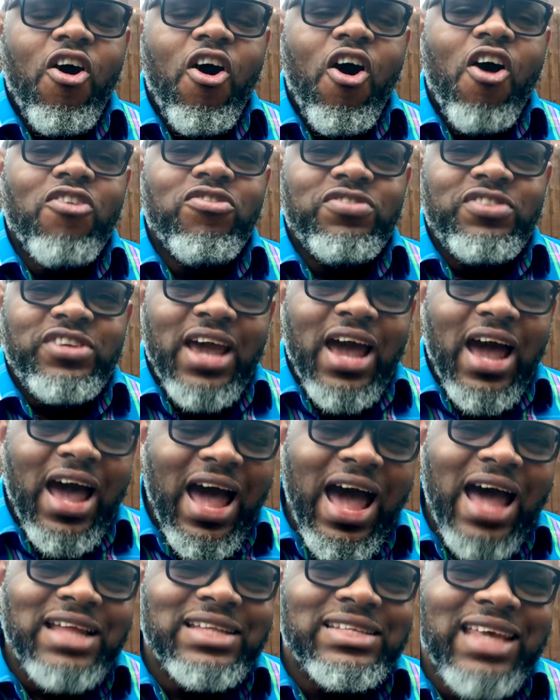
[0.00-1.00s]
of their
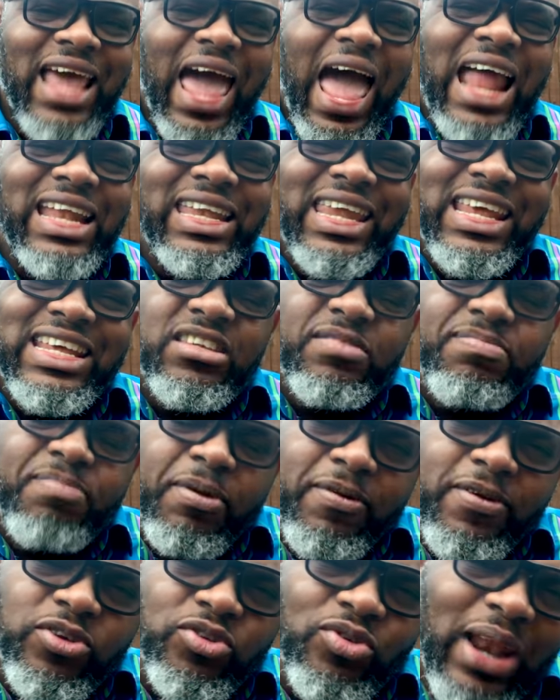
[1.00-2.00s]
heart and the
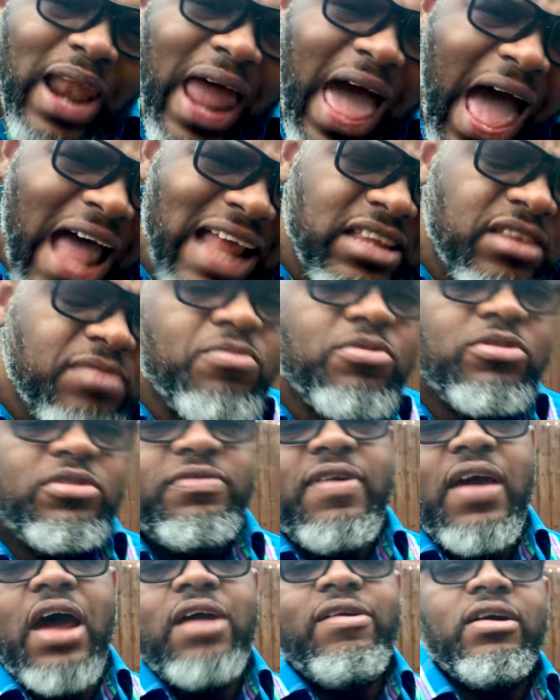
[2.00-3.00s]
spiritual
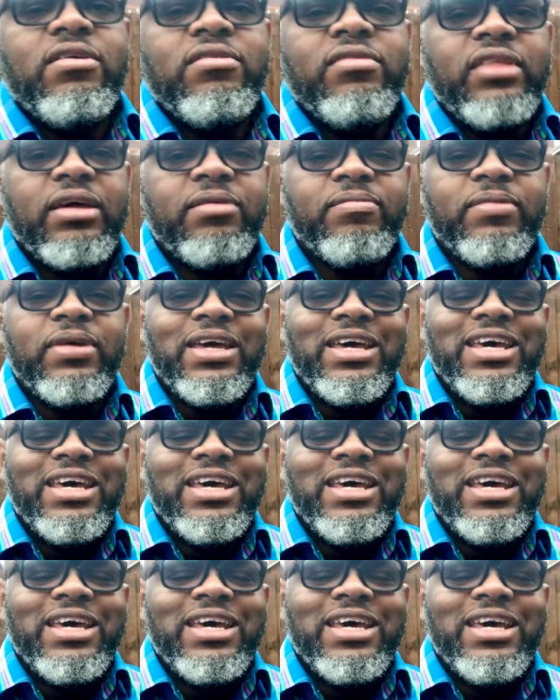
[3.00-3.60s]
atmosphere around them.